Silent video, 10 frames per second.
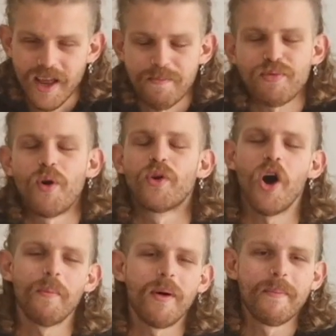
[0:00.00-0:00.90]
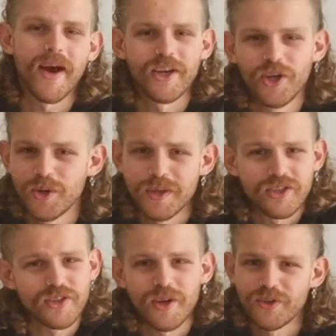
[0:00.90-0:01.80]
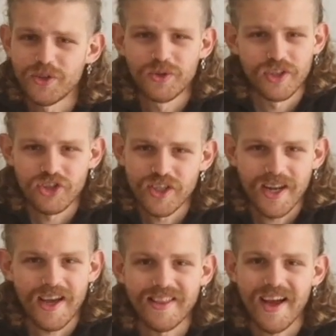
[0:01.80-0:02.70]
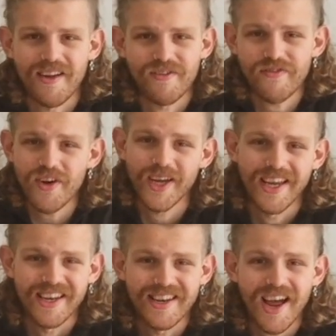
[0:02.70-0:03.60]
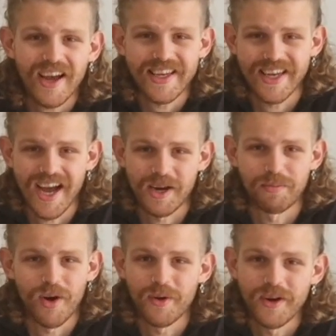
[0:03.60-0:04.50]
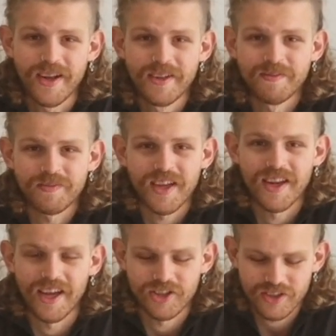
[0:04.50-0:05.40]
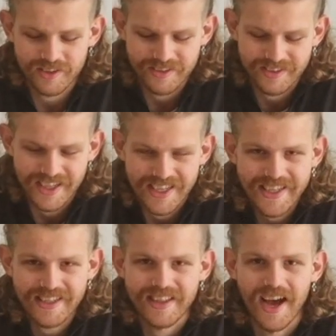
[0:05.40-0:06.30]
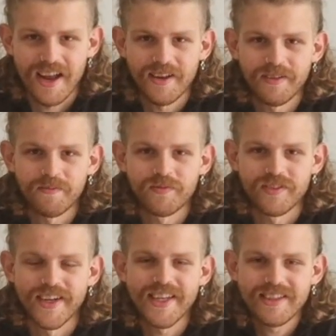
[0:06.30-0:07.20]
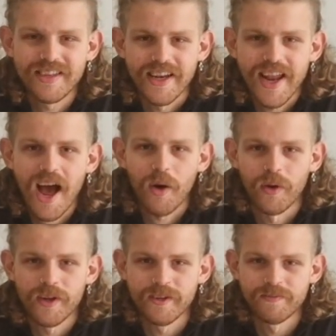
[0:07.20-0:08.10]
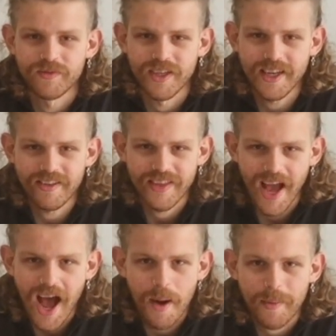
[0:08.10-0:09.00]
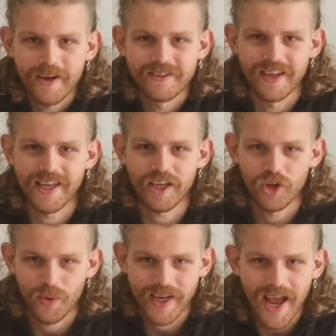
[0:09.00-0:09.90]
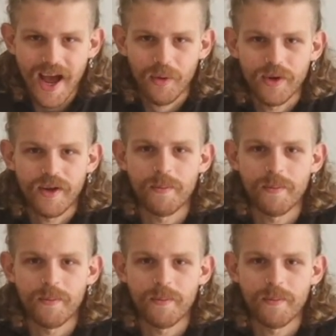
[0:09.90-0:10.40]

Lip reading: Like, bro, come on, man. Who is still using shit like that? Fucking 9gag, bro. Like, just delete that. Delete it now. Delete the app. Delete your account.